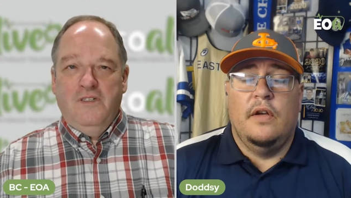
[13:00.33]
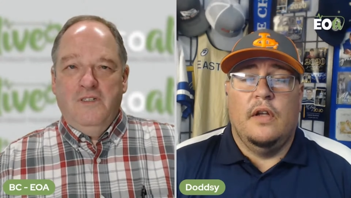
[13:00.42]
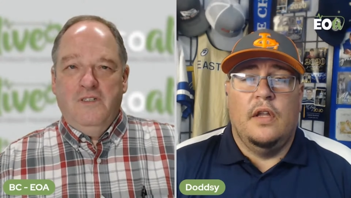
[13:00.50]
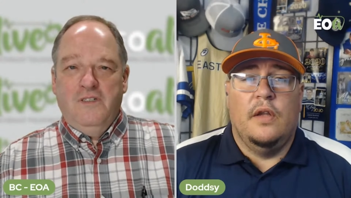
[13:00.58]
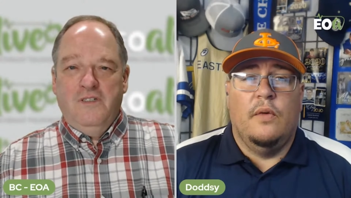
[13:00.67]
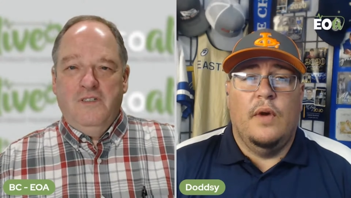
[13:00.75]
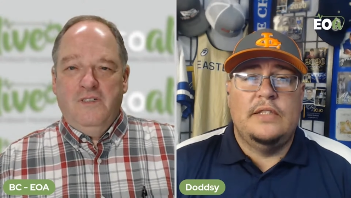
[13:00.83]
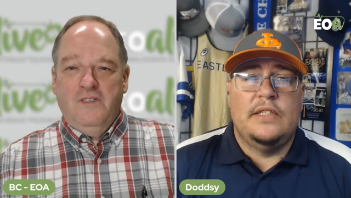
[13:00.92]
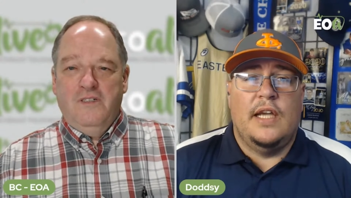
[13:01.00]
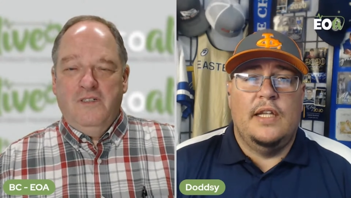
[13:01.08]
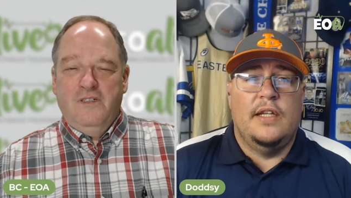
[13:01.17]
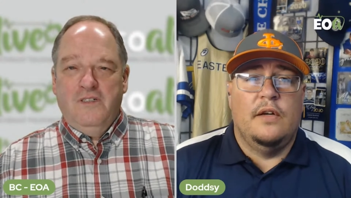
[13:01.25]
Speaker 1: in on the
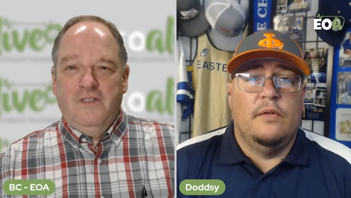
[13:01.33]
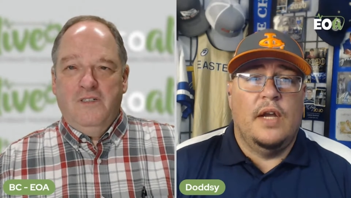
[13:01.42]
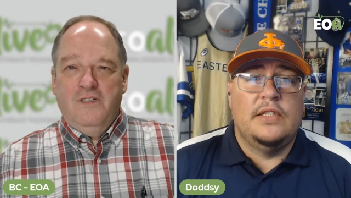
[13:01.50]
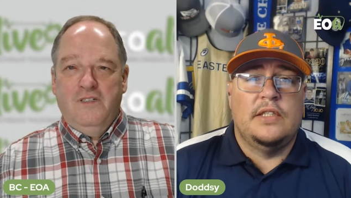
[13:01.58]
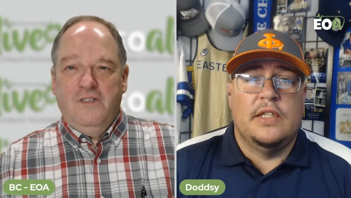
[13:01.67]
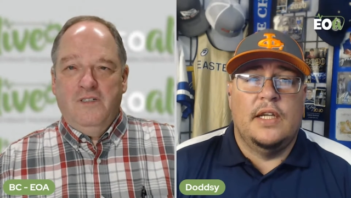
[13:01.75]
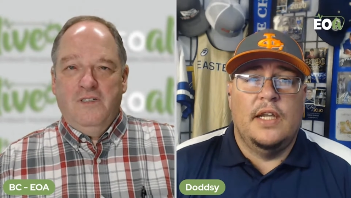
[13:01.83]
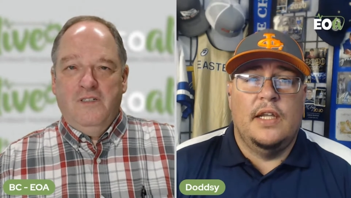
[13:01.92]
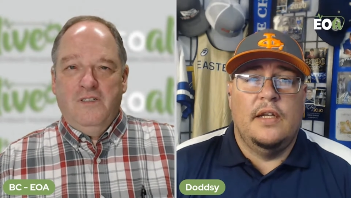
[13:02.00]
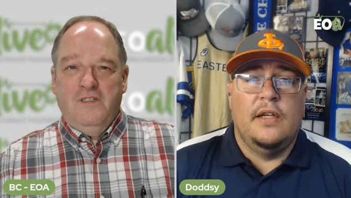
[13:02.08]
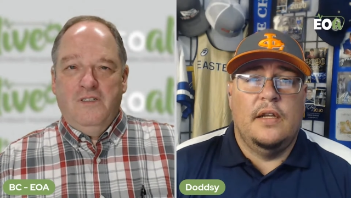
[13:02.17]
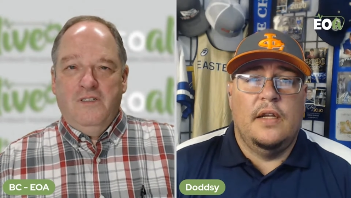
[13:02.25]
west side they're wrestling
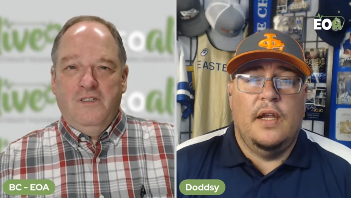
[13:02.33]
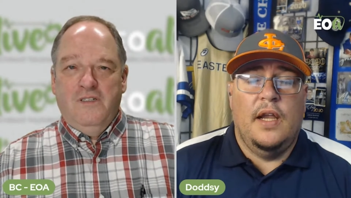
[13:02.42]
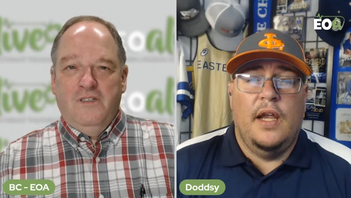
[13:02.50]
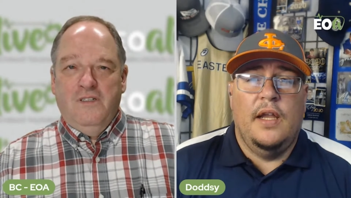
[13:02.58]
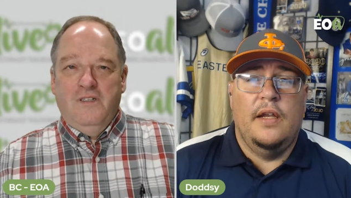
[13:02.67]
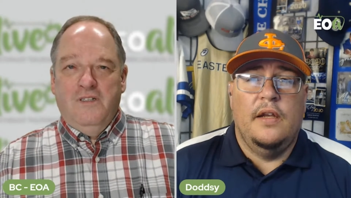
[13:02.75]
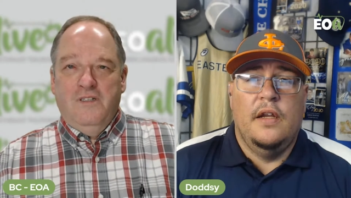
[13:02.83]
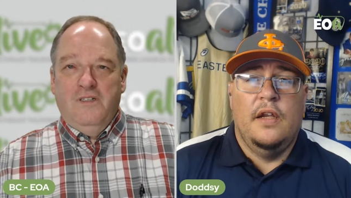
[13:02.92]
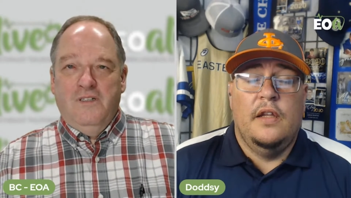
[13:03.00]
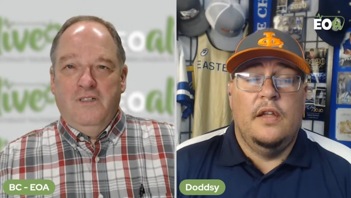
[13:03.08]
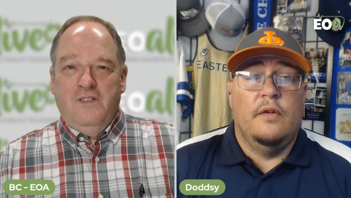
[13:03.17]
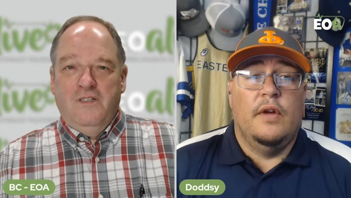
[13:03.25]
and and
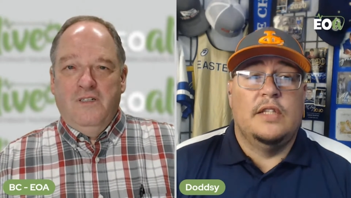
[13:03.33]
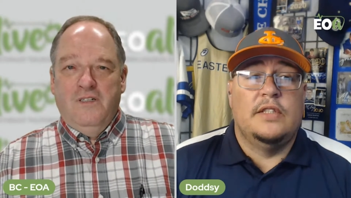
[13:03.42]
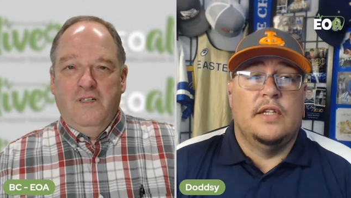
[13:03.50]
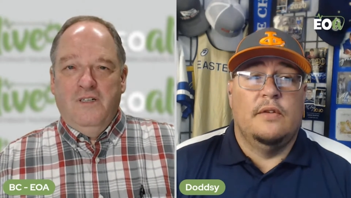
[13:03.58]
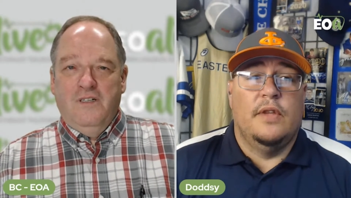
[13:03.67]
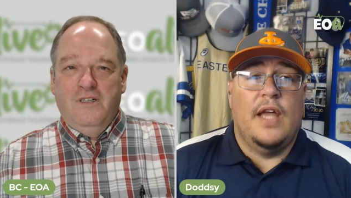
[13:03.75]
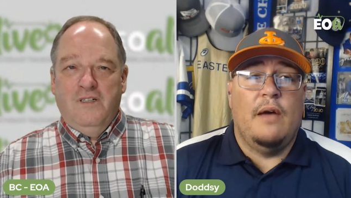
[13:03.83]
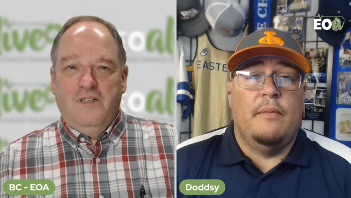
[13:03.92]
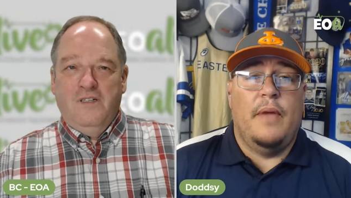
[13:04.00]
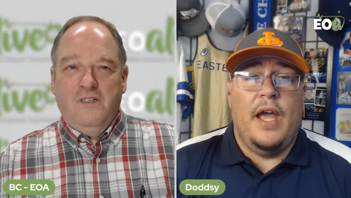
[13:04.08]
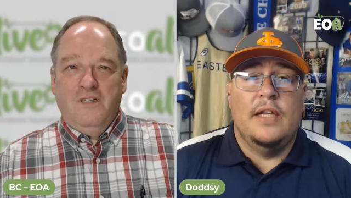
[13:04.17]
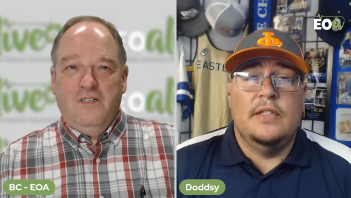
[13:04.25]
they're wrestling
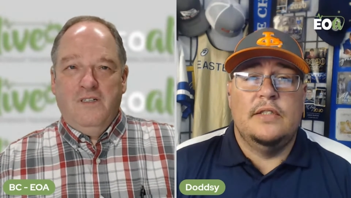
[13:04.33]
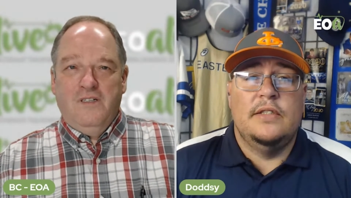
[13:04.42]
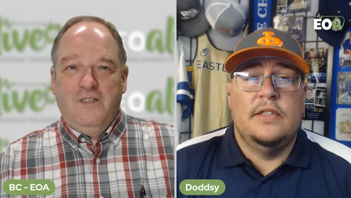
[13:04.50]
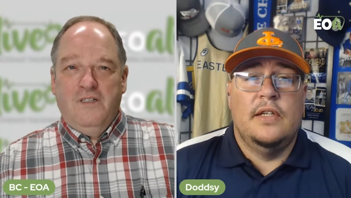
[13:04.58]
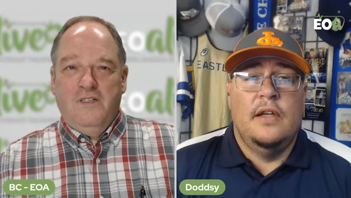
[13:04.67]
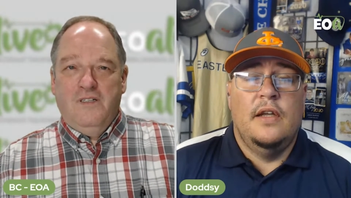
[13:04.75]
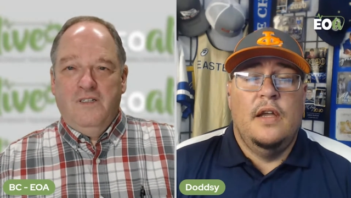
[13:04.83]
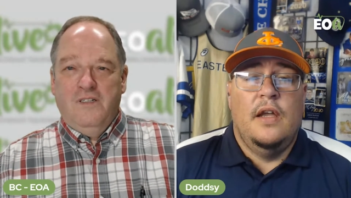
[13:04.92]
without masks